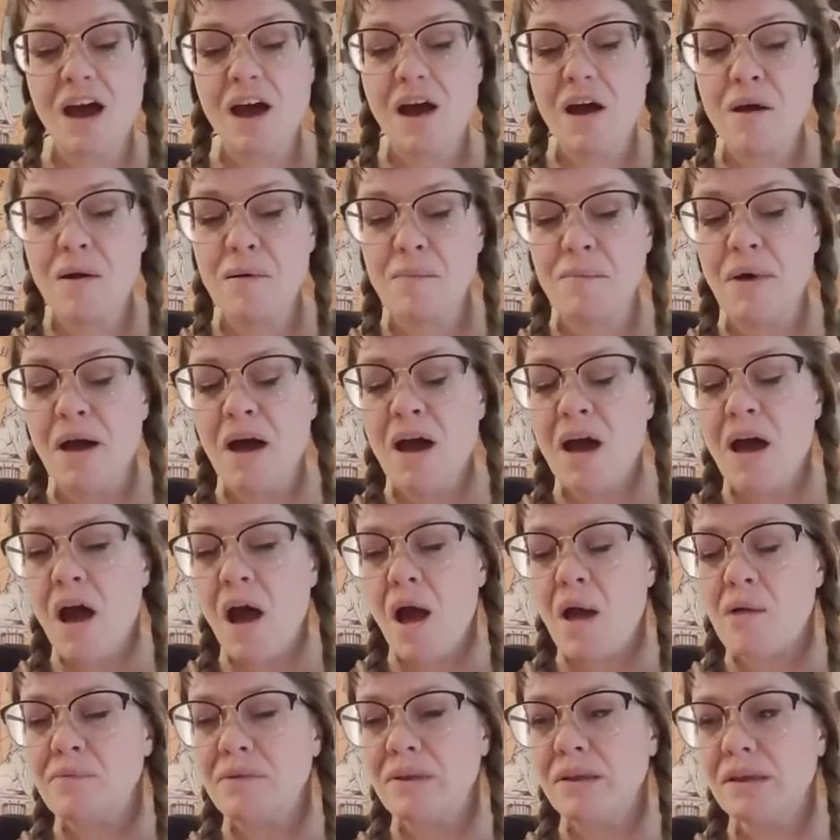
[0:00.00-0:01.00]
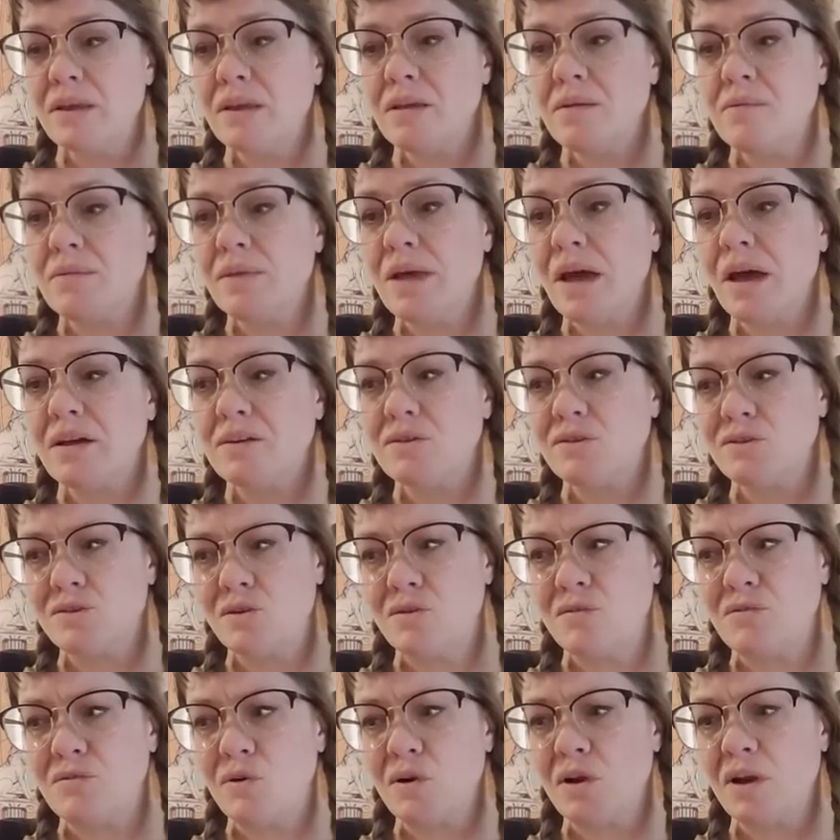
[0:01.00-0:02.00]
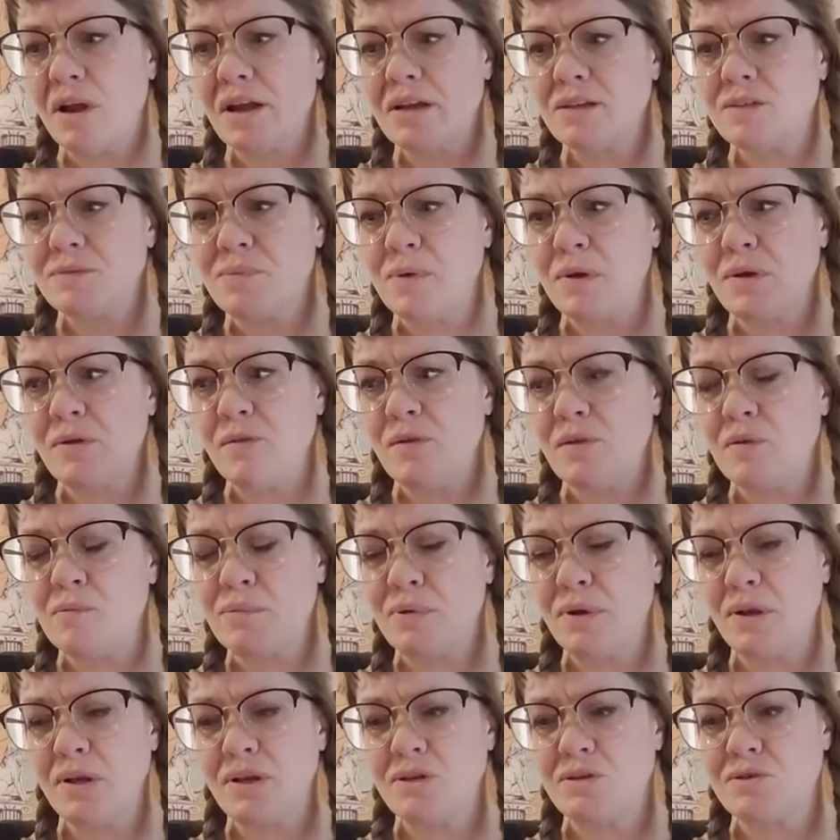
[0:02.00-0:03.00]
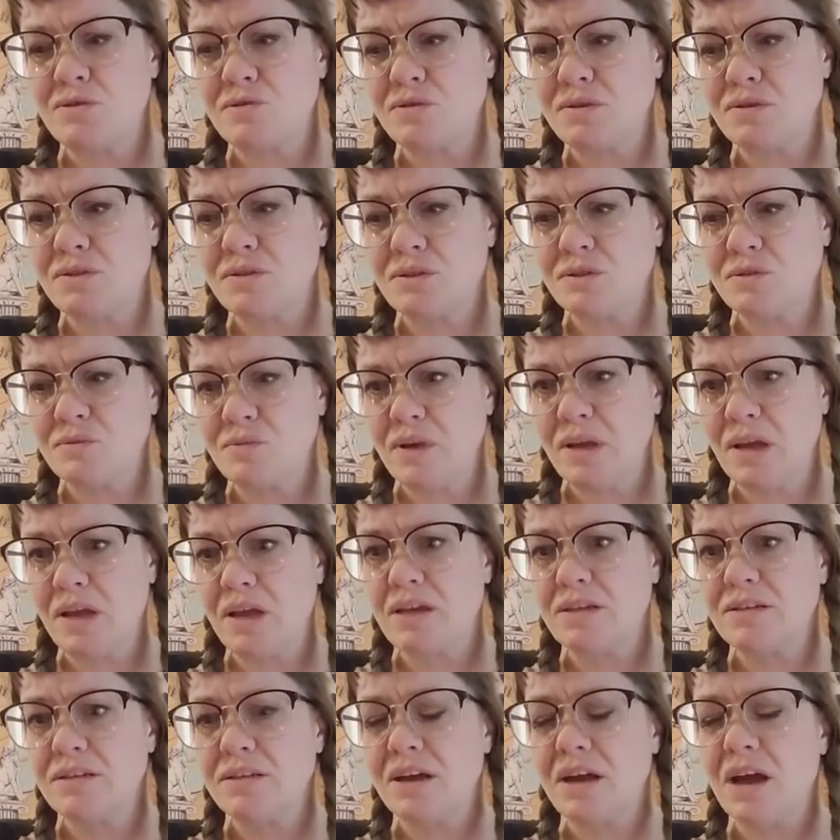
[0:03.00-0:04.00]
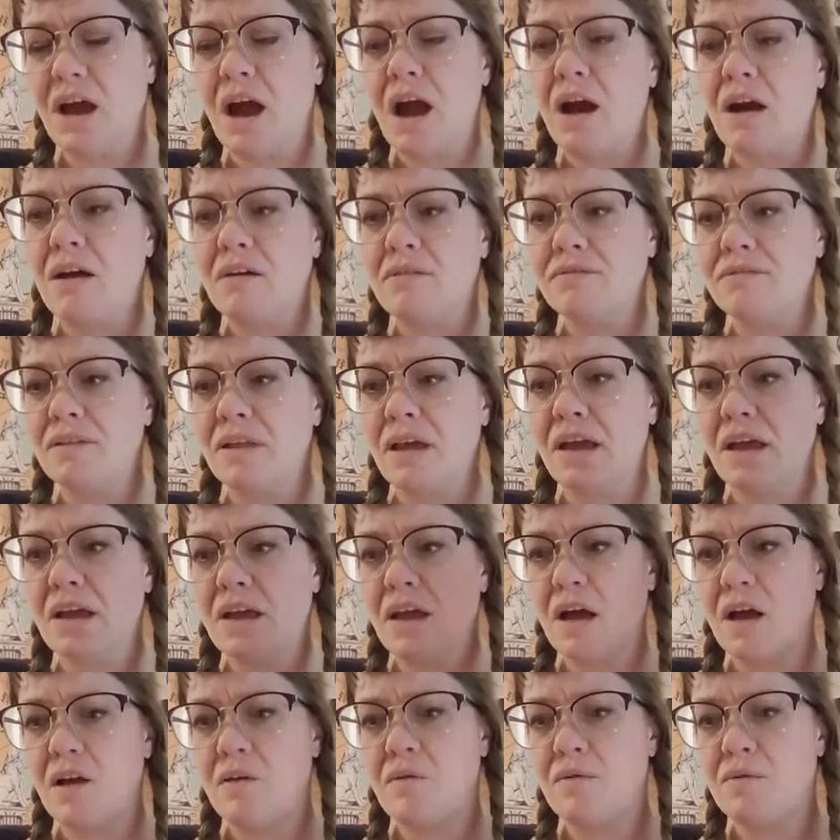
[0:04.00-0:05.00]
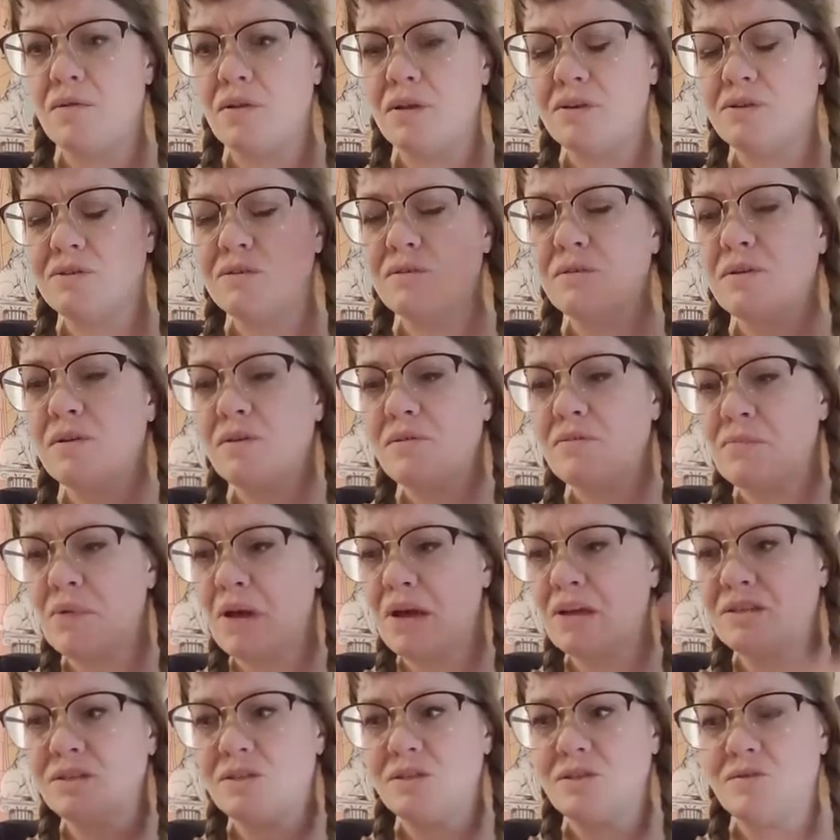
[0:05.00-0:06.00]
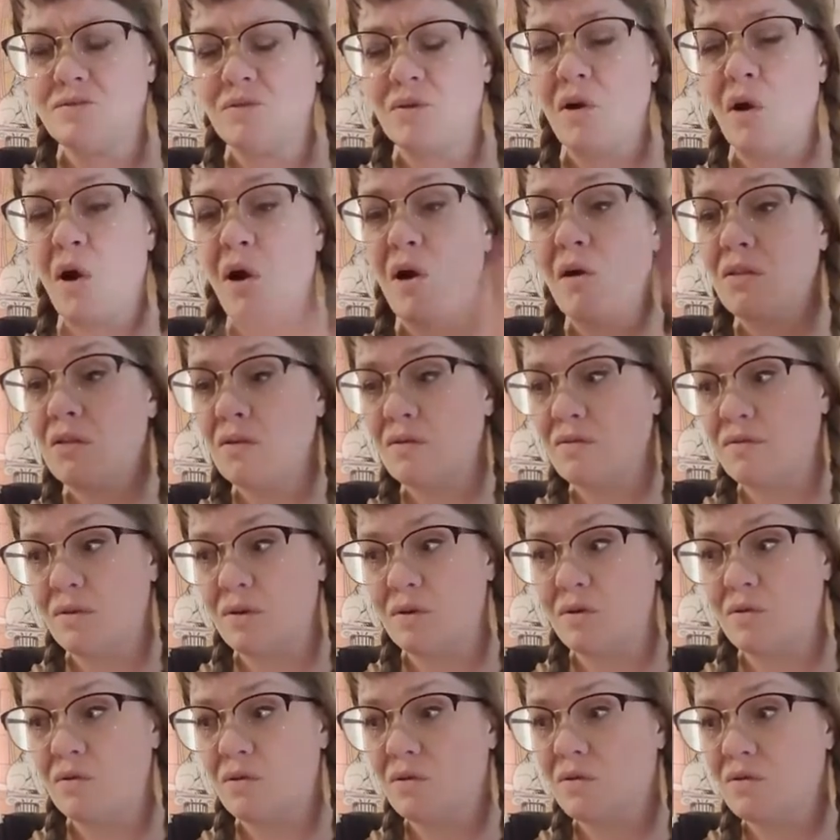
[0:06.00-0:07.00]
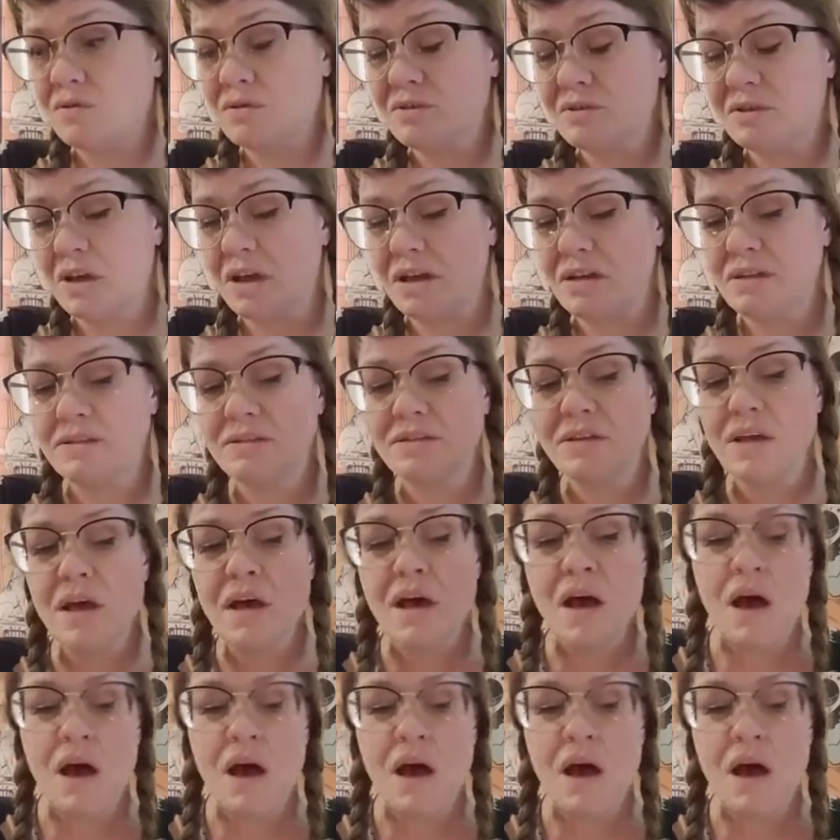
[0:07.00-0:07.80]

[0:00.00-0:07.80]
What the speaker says: I'm going to keep the astro forecast part of it pretty short and sweet because I have like an intuitive message for all of you Earth Signs.